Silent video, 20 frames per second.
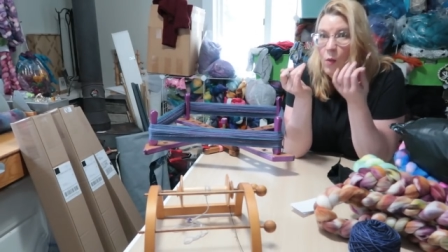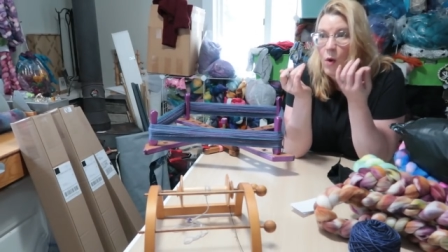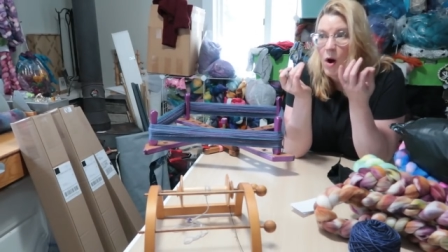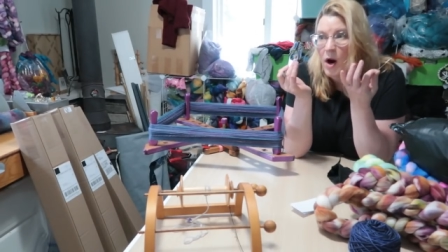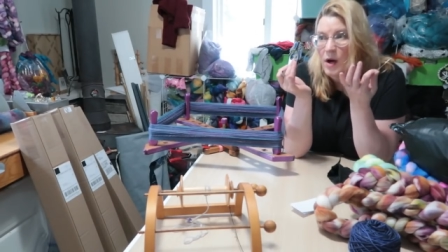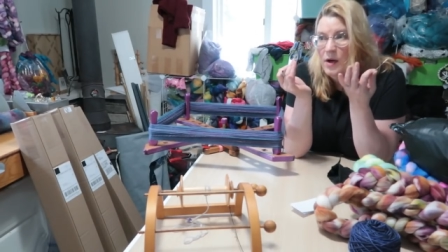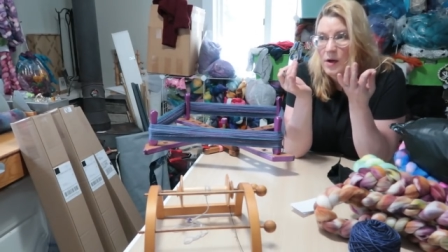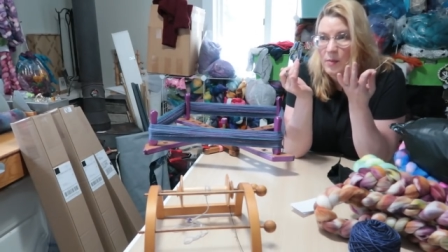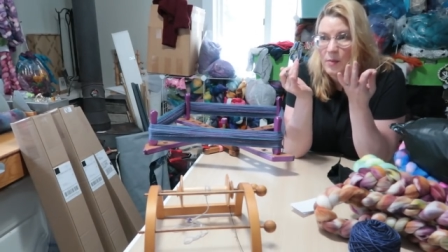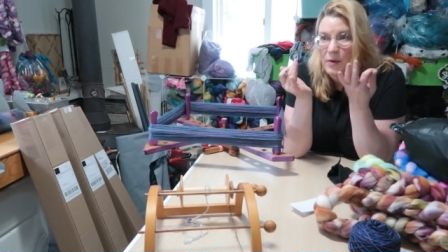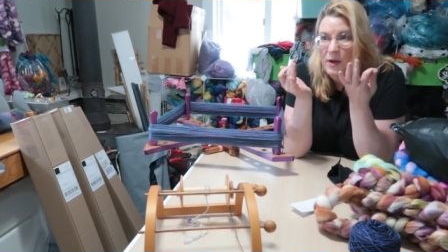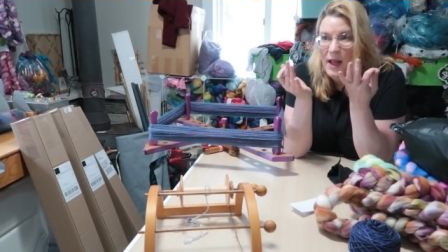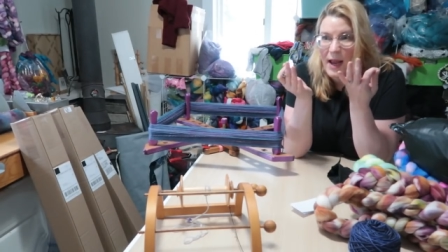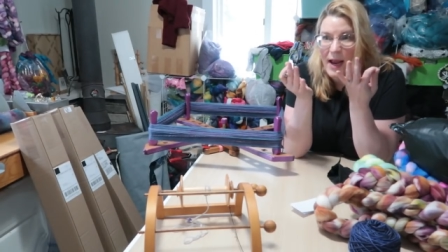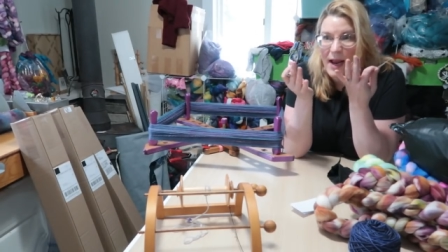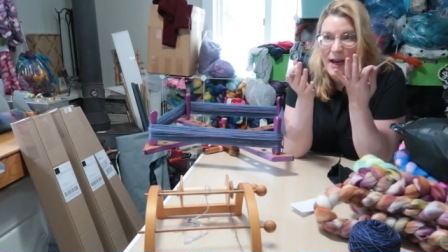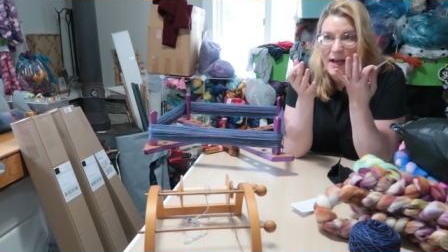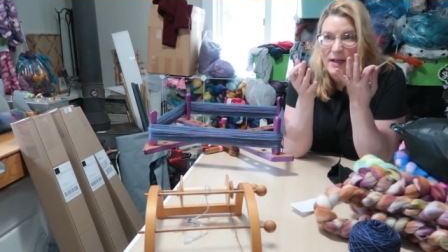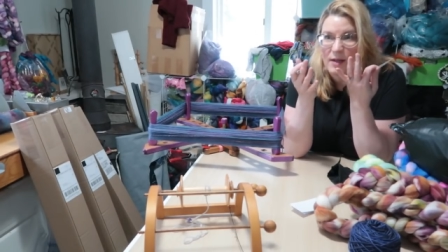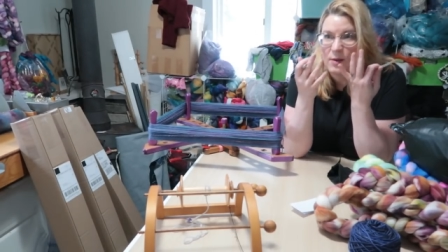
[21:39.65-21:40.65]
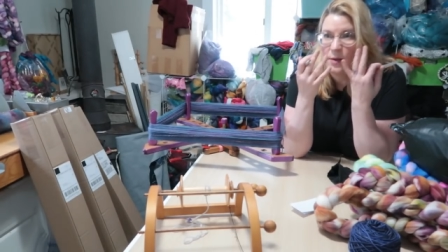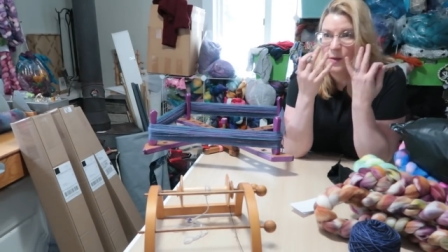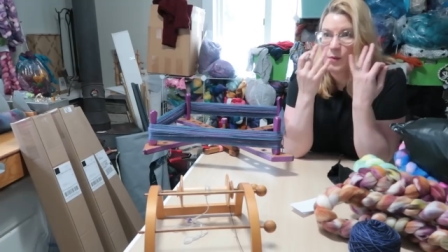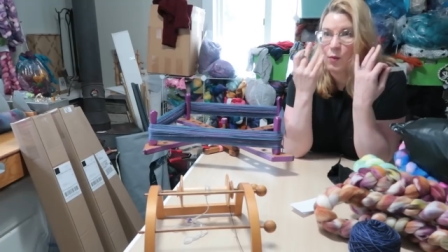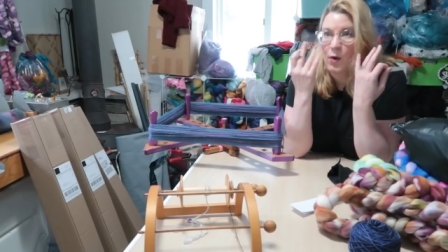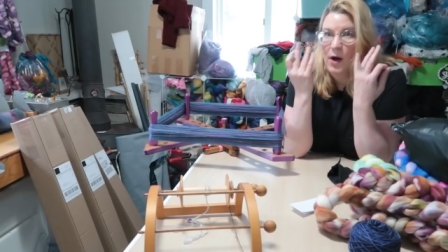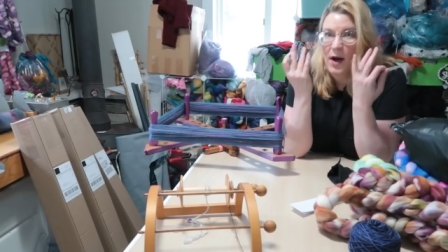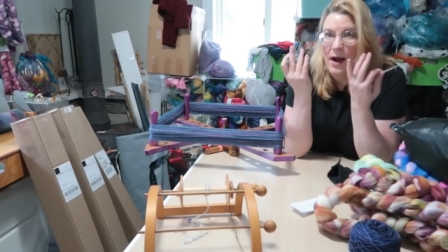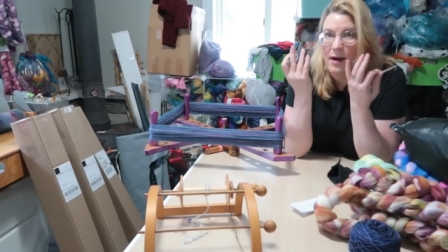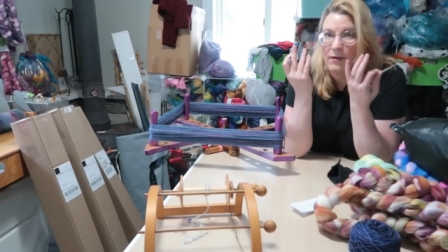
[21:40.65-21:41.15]
water place,
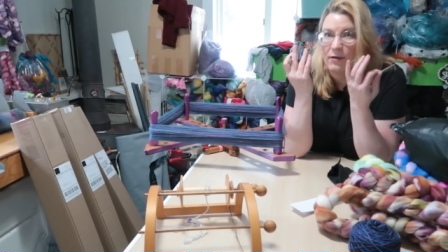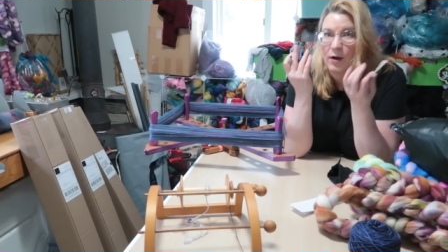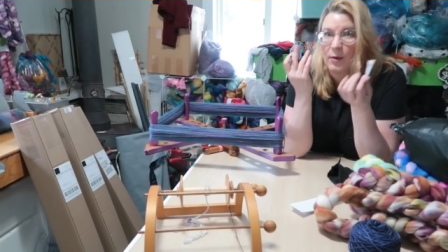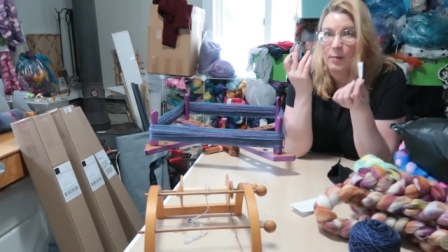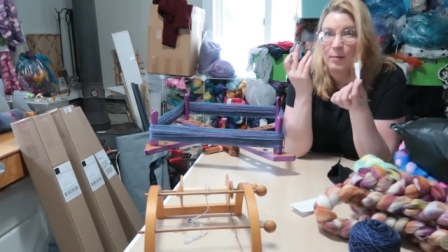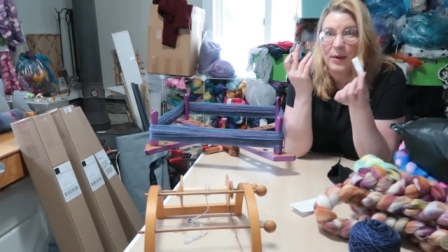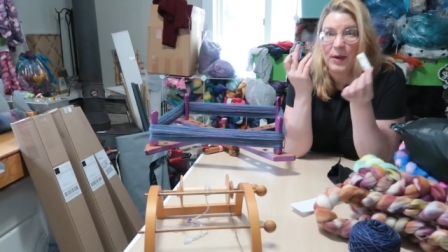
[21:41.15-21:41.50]
whatever,